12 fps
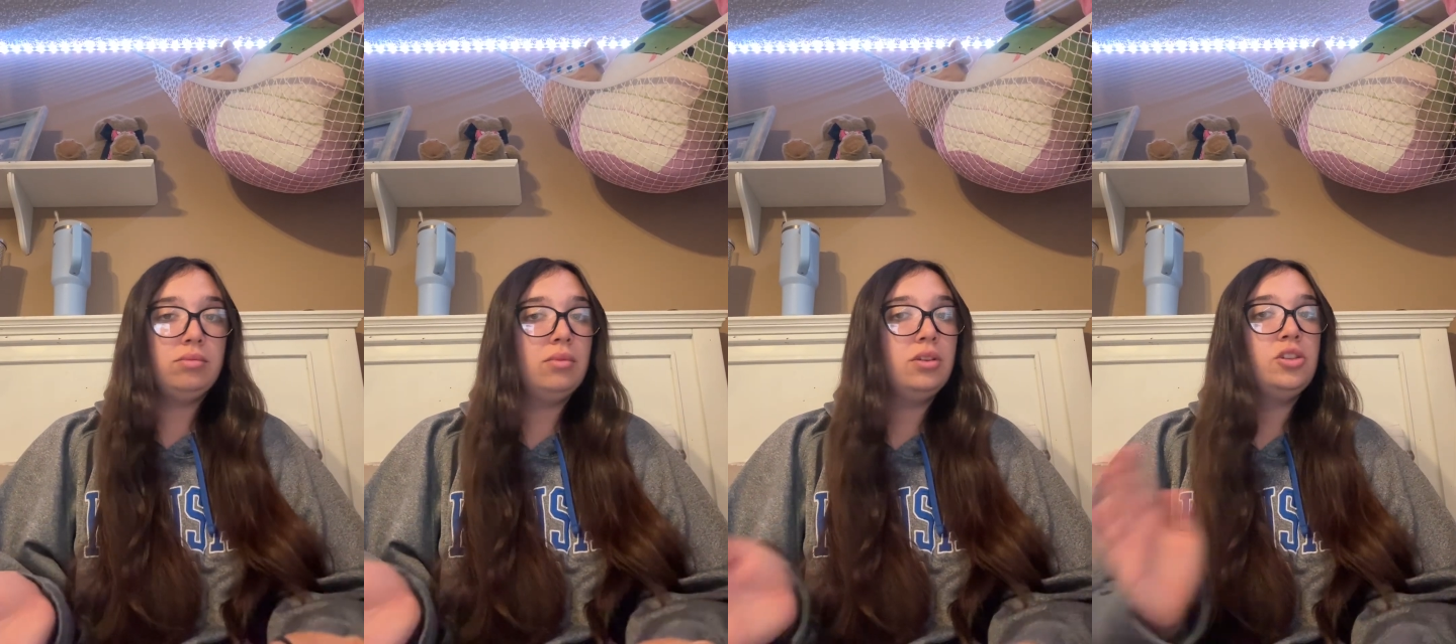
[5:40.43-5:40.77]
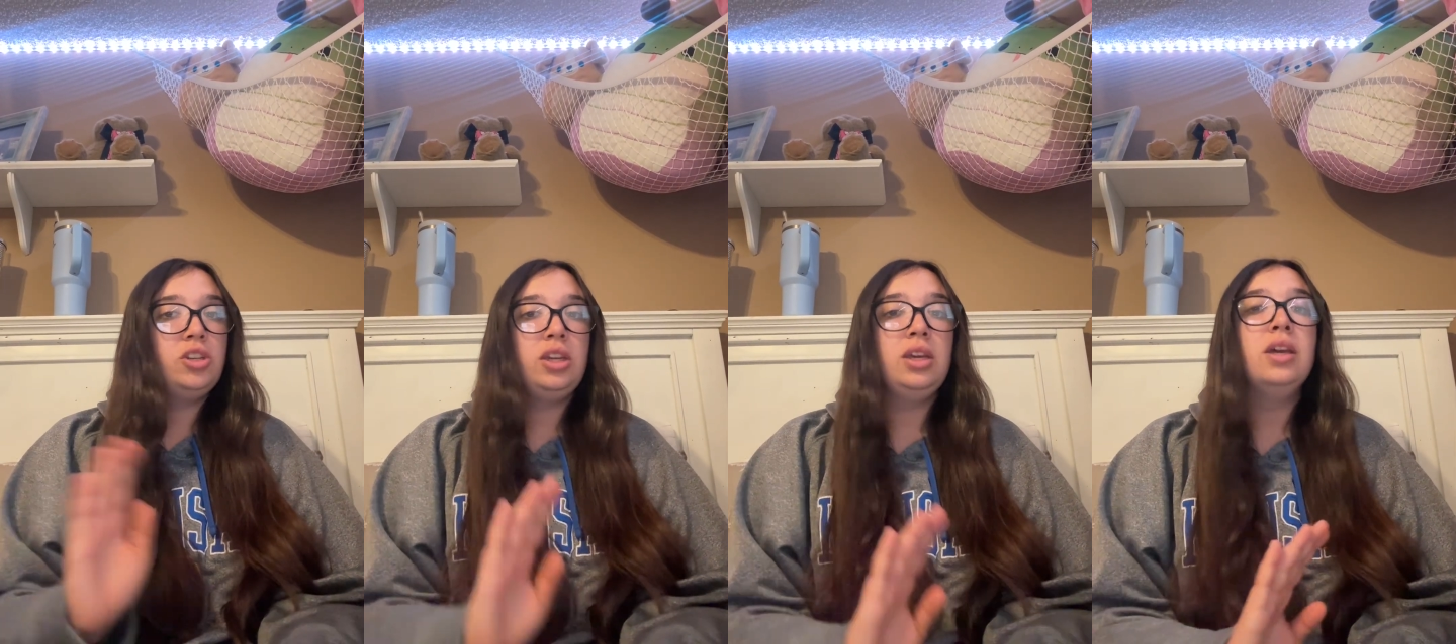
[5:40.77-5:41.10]

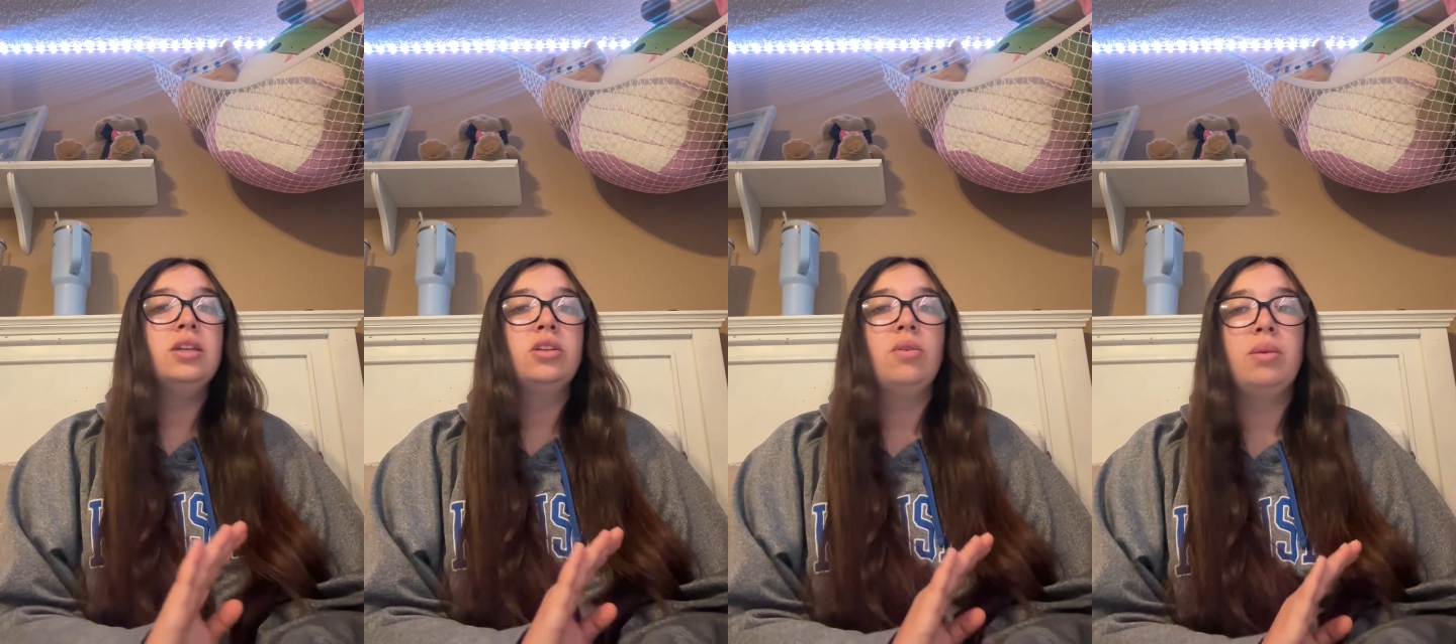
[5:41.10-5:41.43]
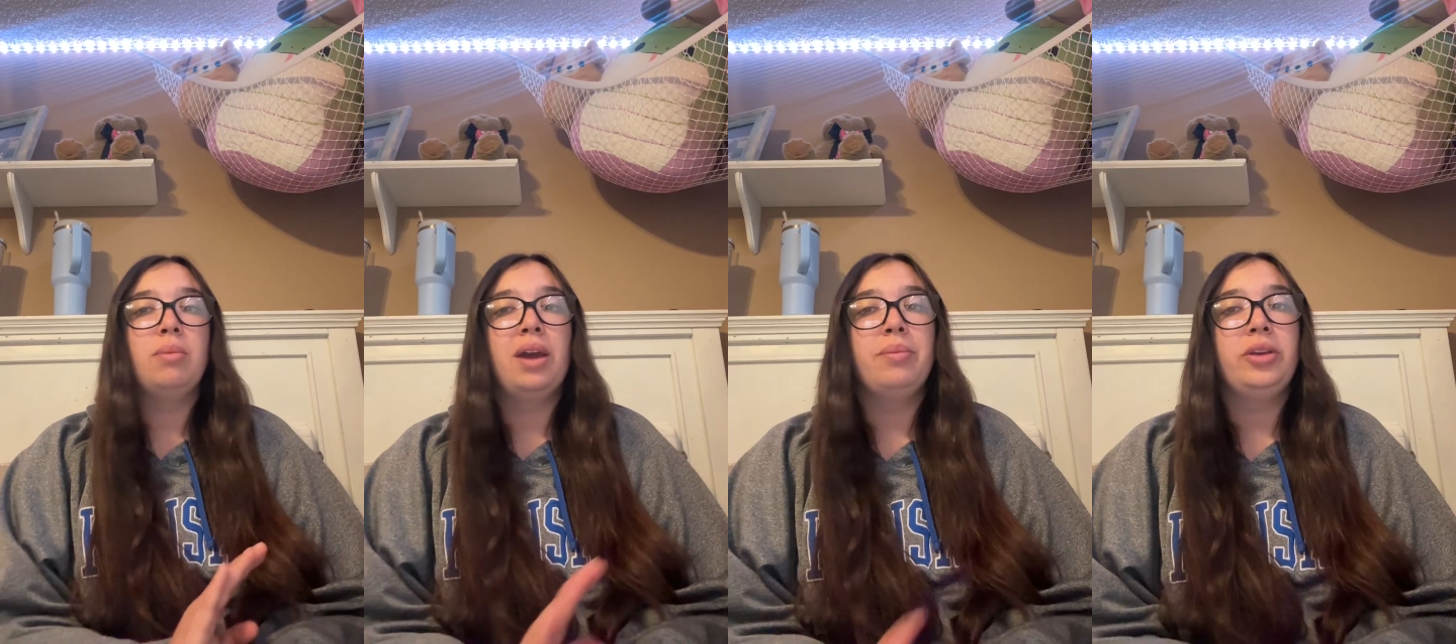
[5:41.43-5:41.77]
she is going
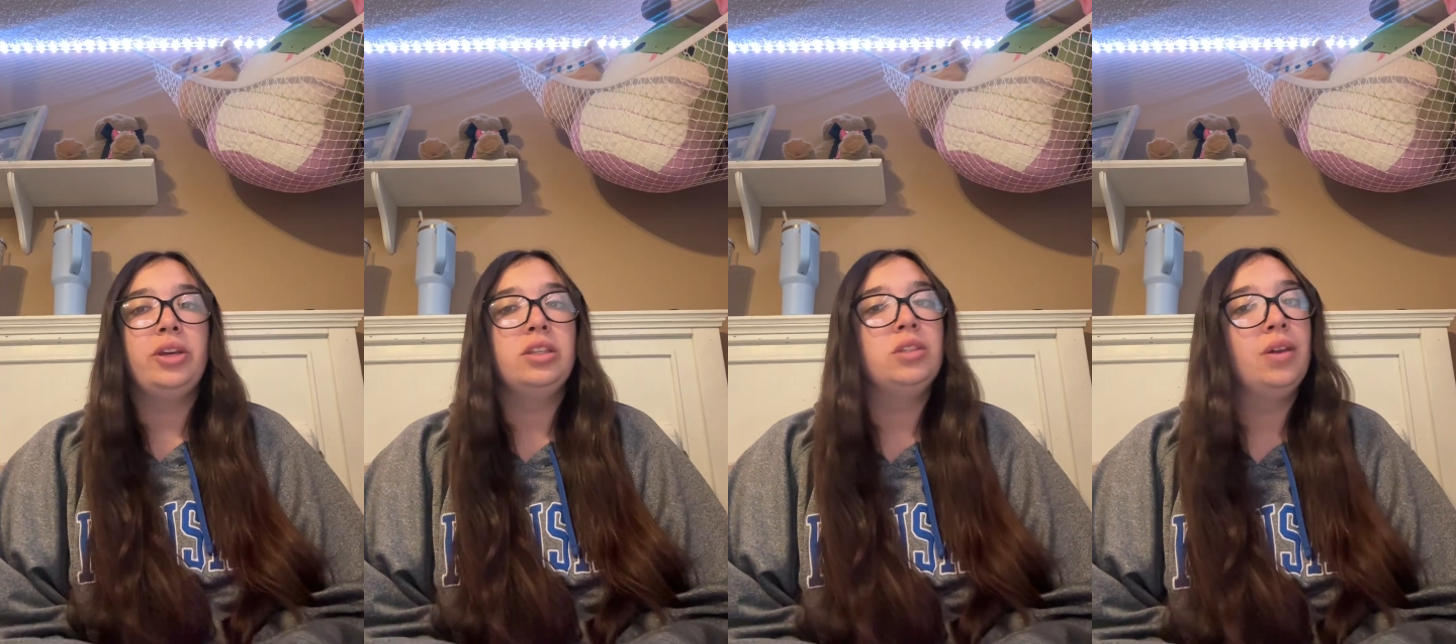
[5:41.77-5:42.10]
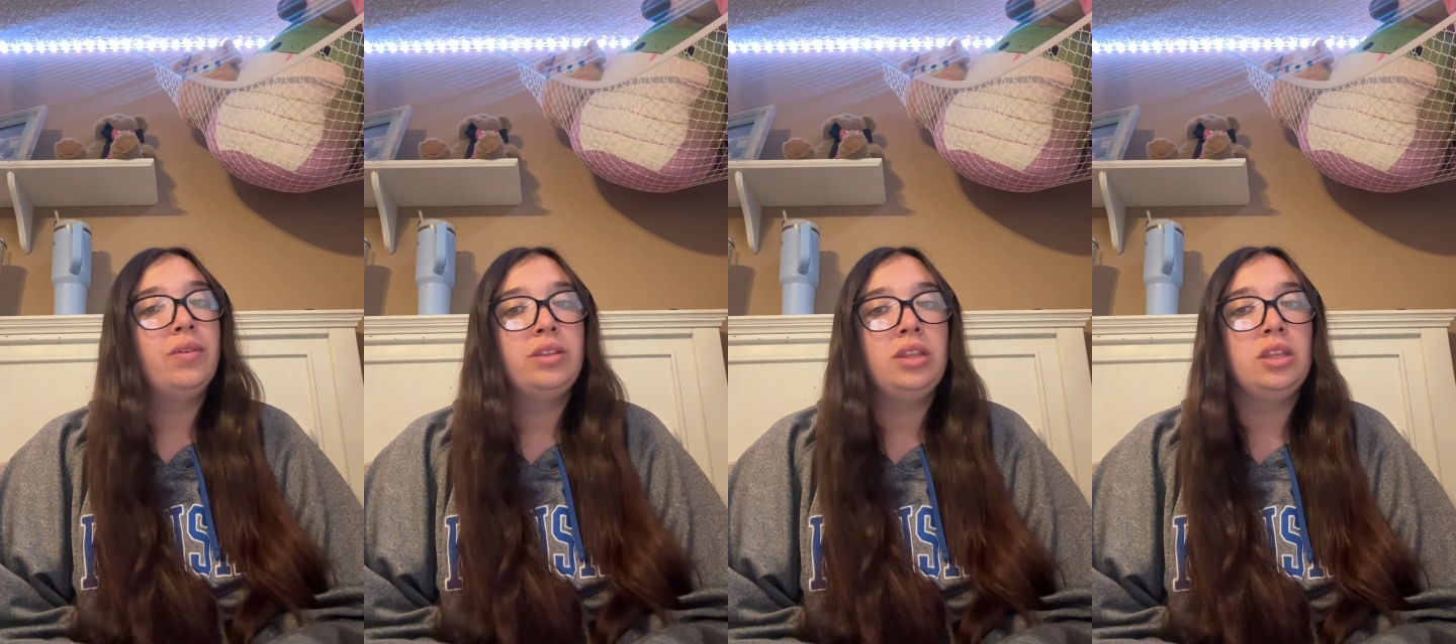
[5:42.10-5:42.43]
mad because of
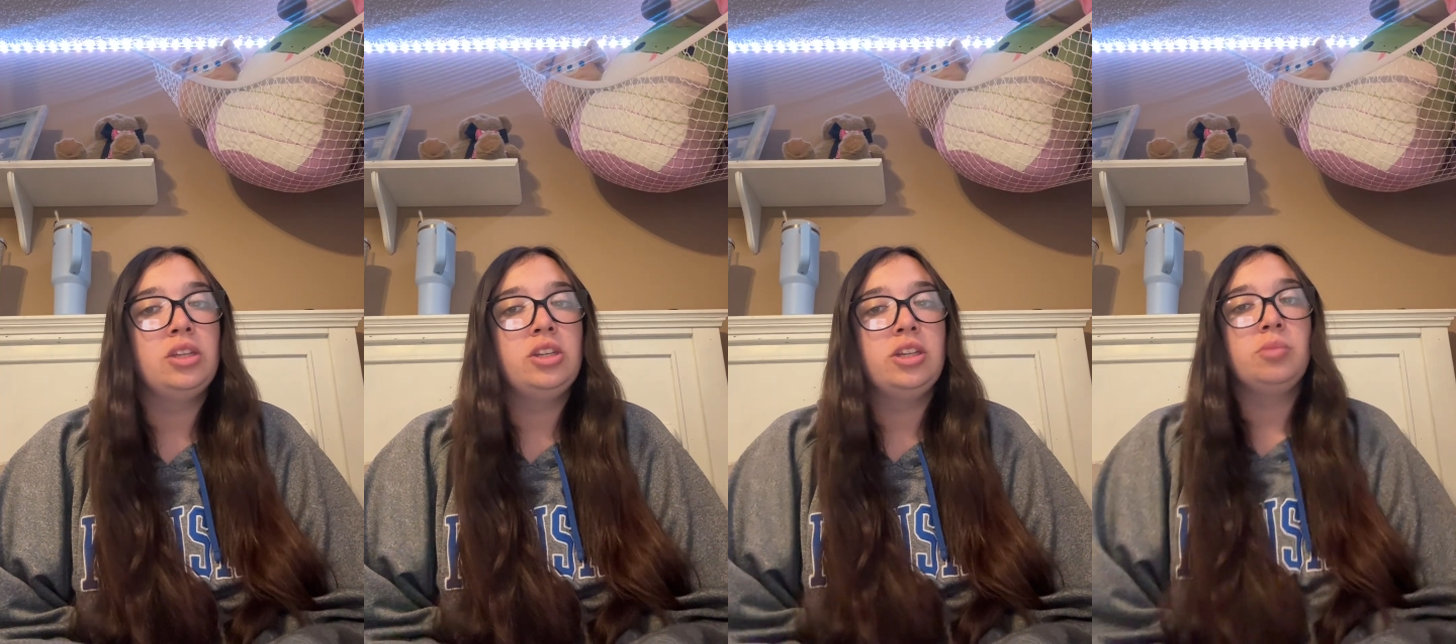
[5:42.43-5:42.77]
everything that she